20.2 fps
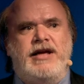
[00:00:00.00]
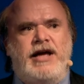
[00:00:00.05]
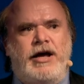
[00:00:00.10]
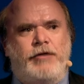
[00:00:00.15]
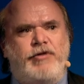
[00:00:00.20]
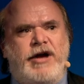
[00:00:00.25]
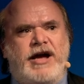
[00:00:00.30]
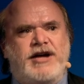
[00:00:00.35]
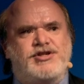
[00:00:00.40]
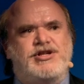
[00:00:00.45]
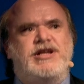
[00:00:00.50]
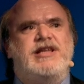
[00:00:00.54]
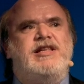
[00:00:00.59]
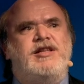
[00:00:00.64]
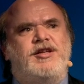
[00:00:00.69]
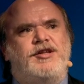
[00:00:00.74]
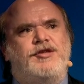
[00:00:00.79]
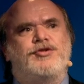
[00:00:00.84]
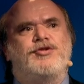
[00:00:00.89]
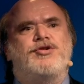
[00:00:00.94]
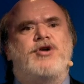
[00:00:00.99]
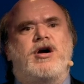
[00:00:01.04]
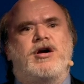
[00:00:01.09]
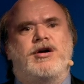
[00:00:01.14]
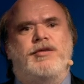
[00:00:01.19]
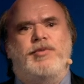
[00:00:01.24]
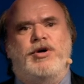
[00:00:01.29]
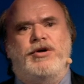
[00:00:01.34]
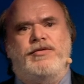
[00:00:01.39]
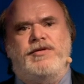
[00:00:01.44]
and we actually need to talk
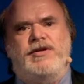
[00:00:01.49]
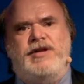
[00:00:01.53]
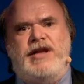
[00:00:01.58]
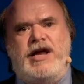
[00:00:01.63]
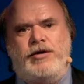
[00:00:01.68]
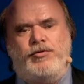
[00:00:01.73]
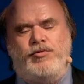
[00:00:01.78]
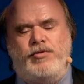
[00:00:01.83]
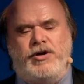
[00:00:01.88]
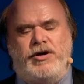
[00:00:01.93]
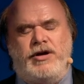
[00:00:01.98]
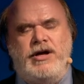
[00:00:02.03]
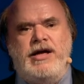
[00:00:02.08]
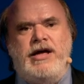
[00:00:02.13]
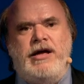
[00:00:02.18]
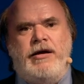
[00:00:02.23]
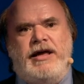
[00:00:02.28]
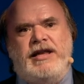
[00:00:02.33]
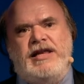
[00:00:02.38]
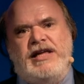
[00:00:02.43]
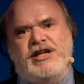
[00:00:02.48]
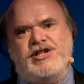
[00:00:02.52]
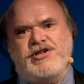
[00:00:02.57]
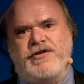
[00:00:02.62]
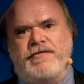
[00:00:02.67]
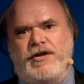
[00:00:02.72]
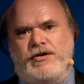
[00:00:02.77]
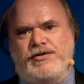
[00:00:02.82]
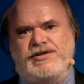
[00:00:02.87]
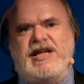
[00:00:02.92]
about the network. In each
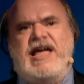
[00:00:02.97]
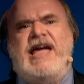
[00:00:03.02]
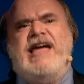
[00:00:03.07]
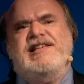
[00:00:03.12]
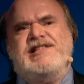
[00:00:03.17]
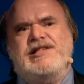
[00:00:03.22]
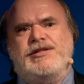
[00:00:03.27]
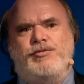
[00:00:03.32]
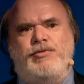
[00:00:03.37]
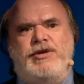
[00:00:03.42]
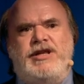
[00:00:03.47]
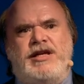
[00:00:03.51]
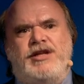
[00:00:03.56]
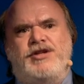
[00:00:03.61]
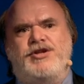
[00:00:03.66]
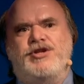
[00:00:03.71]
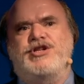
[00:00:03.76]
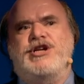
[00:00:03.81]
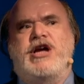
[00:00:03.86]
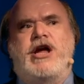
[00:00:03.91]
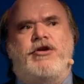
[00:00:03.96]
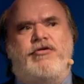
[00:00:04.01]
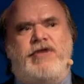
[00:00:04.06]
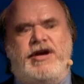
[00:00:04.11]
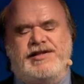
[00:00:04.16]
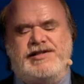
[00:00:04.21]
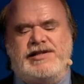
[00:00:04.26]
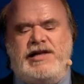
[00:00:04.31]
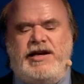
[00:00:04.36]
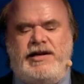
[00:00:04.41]
of those cases, we need to
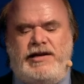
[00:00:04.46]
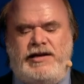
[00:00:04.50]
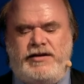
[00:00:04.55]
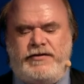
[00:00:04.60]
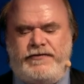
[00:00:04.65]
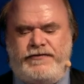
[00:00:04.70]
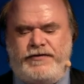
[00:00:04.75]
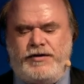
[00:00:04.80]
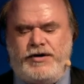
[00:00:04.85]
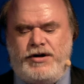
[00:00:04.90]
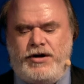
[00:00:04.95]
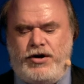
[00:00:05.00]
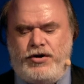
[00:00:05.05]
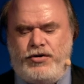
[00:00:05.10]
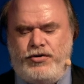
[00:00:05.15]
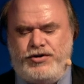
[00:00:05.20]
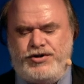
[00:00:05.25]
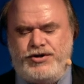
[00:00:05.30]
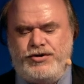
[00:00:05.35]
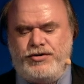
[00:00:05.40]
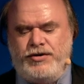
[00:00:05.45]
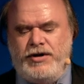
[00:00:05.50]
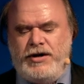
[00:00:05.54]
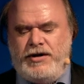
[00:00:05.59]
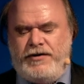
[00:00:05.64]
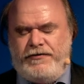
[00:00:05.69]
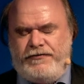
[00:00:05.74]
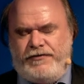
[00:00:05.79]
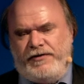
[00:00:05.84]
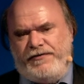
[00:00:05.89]
generate slightly different code to
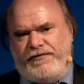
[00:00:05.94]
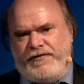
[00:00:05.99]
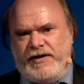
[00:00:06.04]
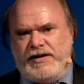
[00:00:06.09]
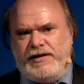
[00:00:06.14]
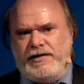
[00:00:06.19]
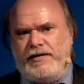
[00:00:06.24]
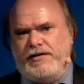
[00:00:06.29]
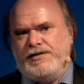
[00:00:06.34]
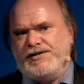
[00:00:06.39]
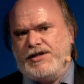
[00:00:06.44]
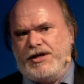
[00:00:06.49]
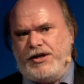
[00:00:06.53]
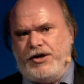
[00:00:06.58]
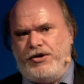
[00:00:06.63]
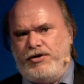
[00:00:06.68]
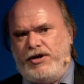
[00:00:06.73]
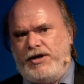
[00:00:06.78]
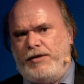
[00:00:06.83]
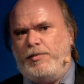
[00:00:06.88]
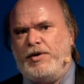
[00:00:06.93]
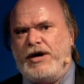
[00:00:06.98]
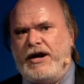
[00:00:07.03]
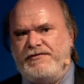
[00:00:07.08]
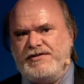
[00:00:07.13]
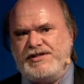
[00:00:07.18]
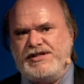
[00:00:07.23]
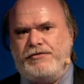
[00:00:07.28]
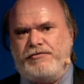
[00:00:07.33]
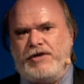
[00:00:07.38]
fulfill the security
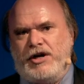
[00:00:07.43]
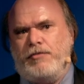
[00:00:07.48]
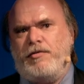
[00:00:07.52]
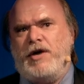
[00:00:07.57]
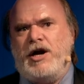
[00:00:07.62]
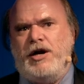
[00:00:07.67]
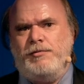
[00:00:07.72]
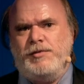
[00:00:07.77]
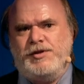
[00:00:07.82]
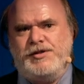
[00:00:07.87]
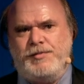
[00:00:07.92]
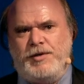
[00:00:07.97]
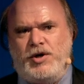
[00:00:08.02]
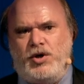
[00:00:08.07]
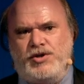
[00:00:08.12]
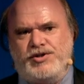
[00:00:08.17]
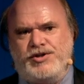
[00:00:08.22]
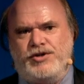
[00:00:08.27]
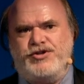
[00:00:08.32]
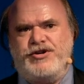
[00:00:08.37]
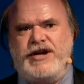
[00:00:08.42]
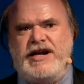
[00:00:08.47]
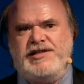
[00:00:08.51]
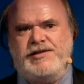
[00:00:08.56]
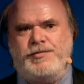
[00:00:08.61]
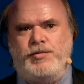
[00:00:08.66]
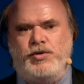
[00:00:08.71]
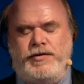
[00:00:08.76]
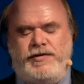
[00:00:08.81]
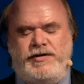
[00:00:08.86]
privacy requirements, but also
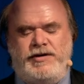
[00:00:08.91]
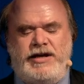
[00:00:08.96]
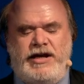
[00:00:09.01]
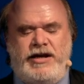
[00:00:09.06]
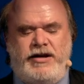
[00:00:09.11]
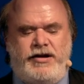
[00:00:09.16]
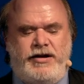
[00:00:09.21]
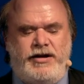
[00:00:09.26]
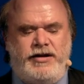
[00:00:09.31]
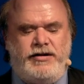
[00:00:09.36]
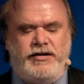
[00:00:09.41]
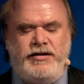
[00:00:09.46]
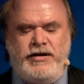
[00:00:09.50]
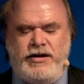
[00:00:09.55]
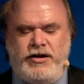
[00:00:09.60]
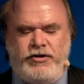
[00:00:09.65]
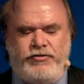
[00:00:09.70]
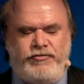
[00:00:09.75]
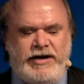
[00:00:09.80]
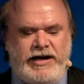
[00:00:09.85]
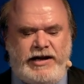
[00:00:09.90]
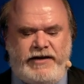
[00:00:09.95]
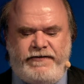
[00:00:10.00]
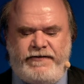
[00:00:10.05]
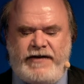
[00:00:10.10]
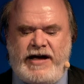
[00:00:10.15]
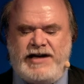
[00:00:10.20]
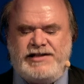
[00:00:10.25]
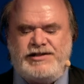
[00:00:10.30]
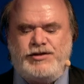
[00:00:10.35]
transport the data in a really
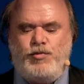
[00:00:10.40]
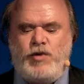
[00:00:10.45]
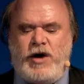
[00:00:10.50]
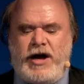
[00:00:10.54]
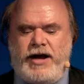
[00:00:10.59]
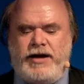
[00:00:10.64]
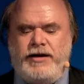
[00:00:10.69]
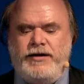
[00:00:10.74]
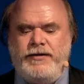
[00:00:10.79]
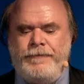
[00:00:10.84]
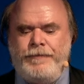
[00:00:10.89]
fast way.